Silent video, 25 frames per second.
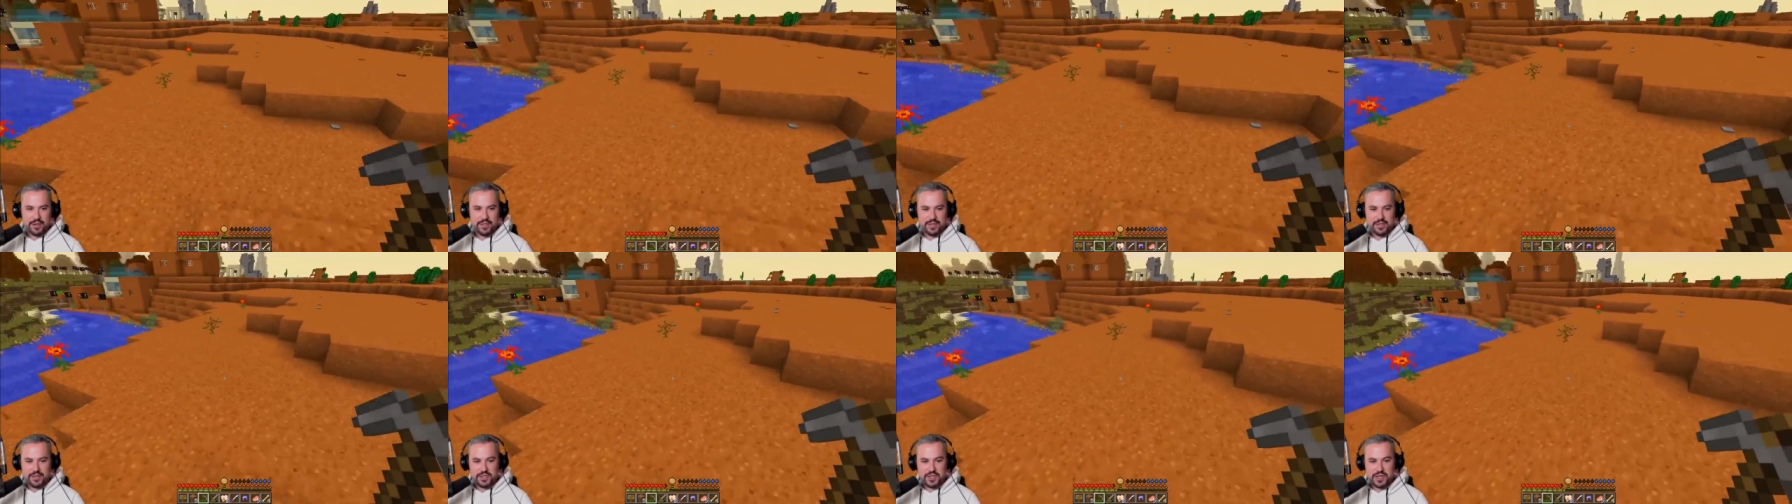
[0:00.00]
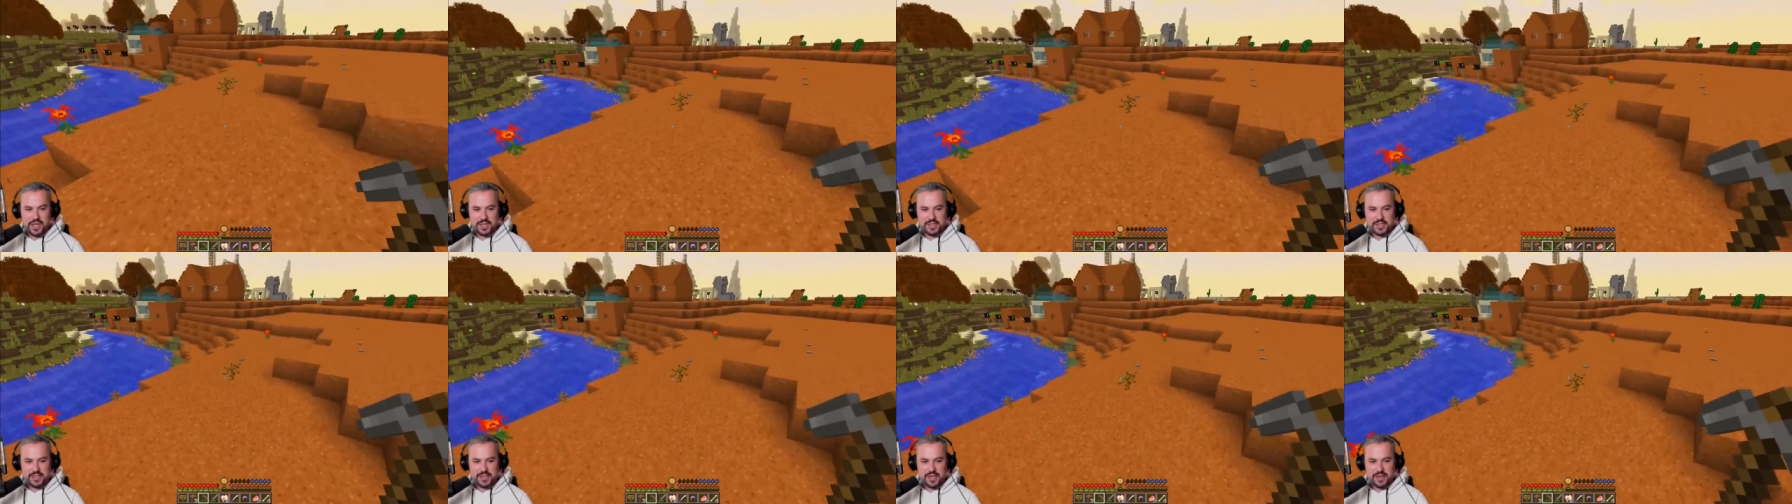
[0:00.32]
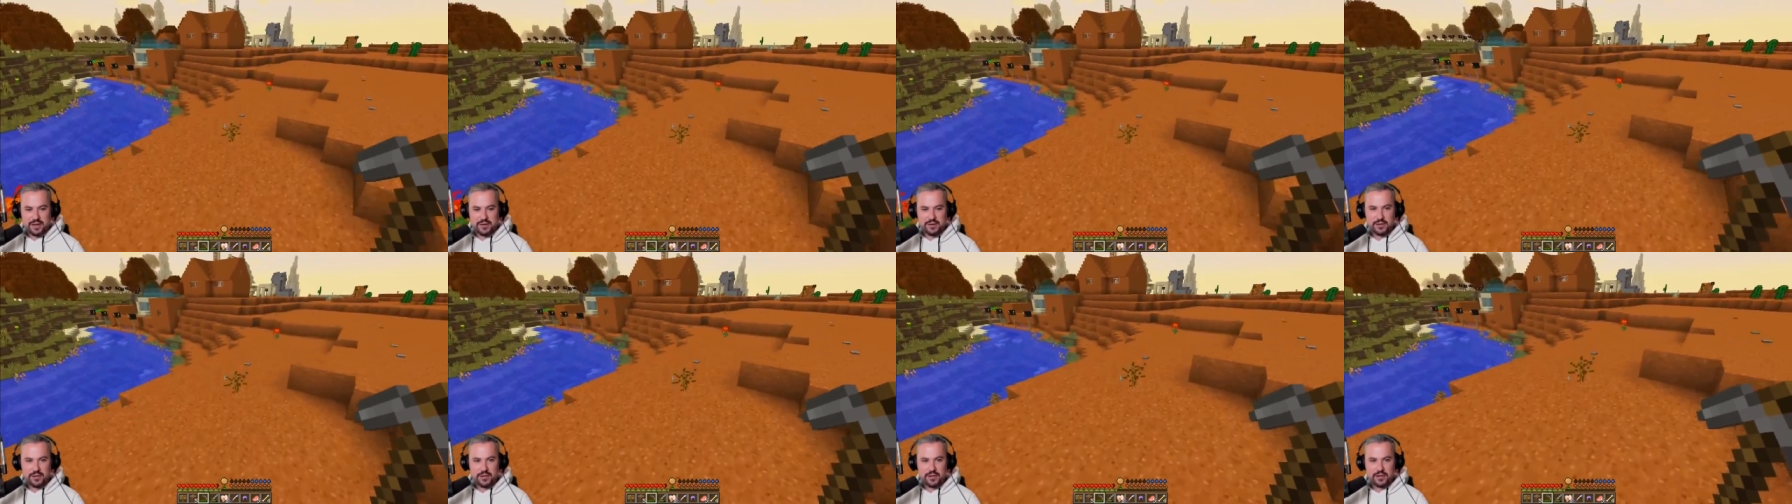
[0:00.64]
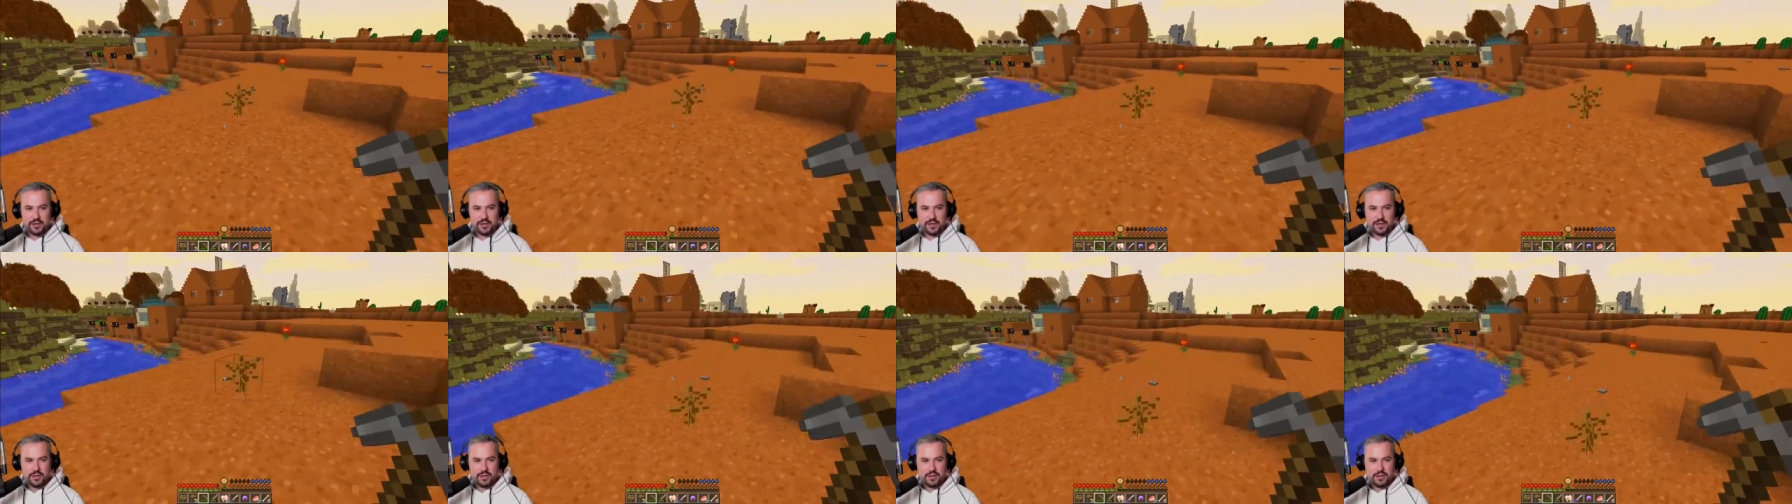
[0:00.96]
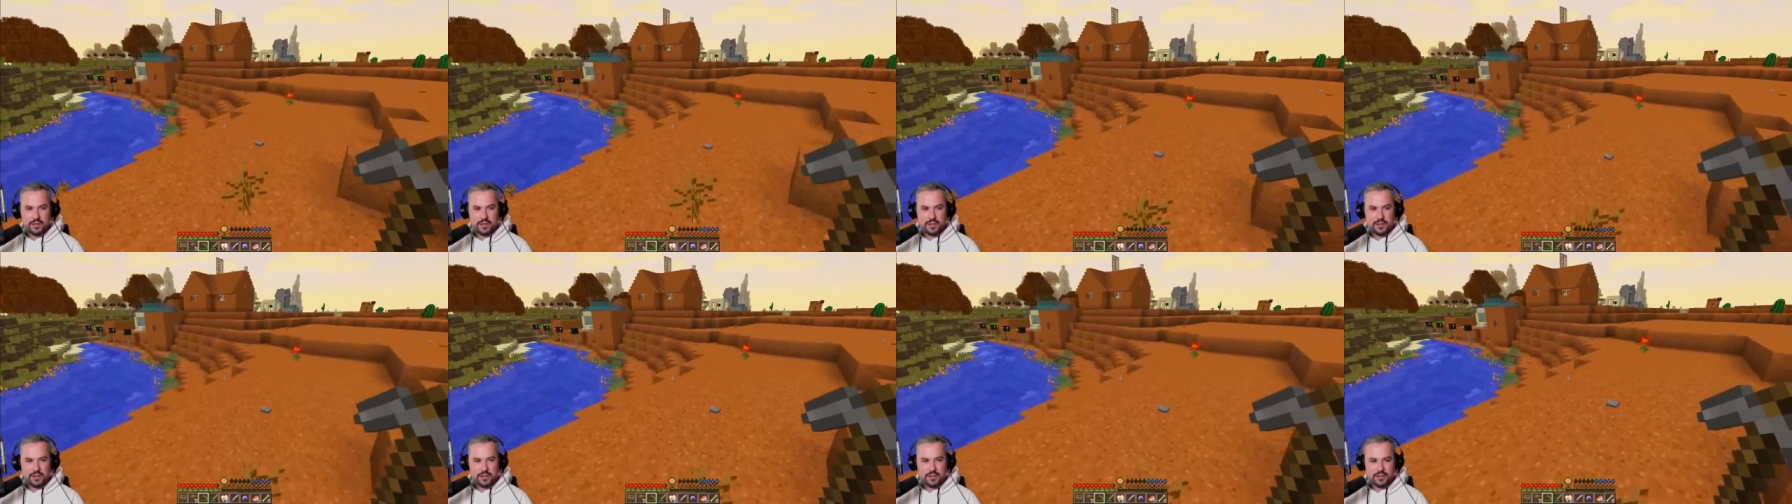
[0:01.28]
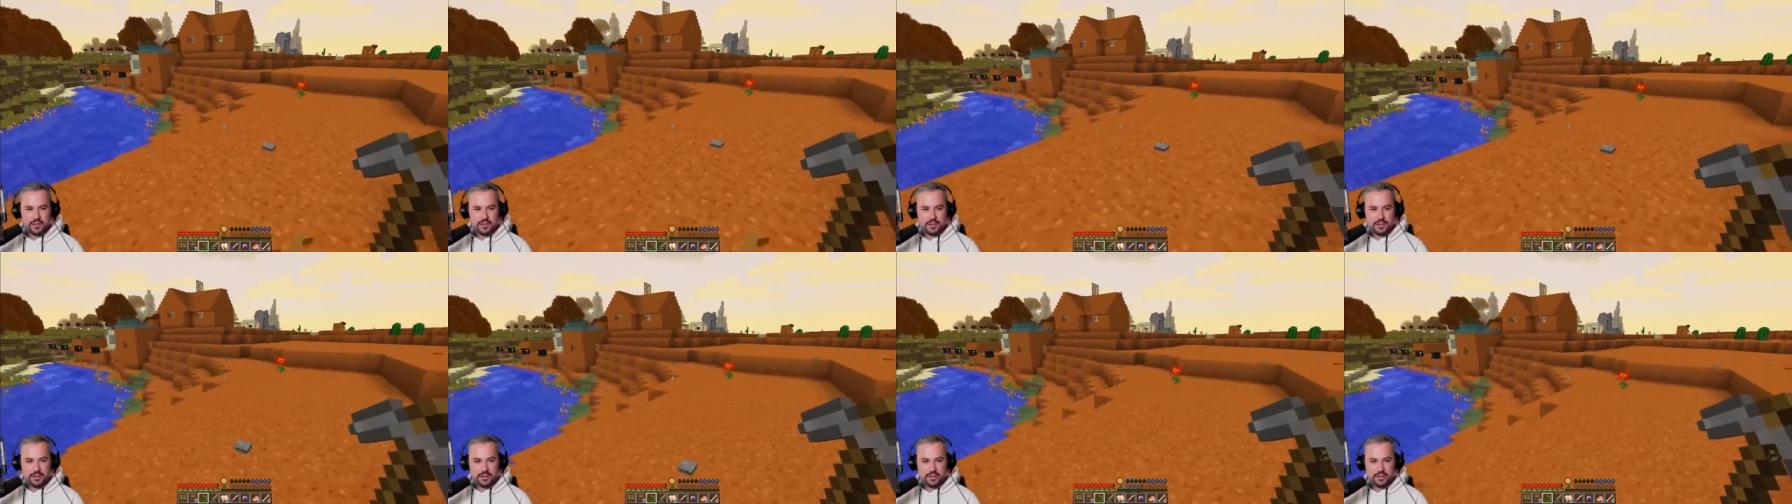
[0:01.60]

in the chest now. Okay, so